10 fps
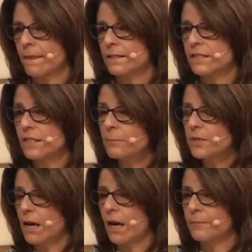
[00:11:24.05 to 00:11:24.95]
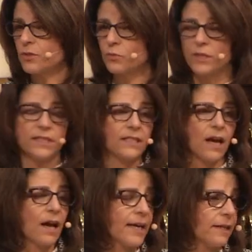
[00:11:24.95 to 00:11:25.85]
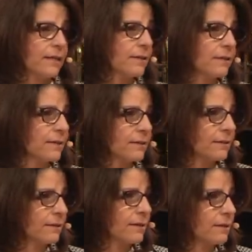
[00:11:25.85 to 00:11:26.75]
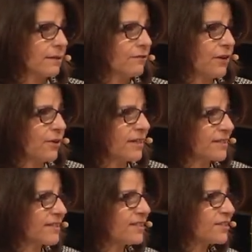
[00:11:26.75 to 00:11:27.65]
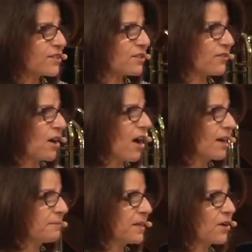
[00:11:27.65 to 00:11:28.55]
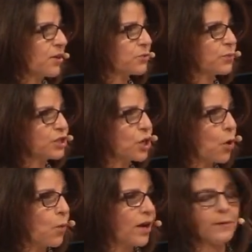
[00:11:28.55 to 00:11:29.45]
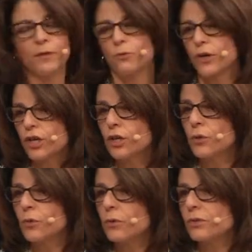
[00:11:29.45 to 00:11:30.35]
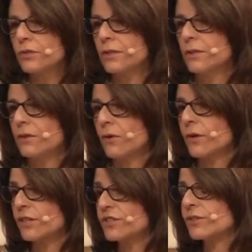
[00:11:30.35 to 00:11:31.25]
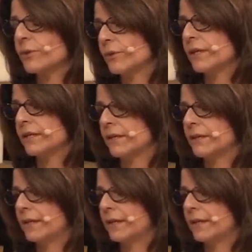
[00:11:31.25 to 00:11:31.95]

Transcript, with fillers: And sometimes we deny the very existence of God because we don't want to be ridiculed or excluded.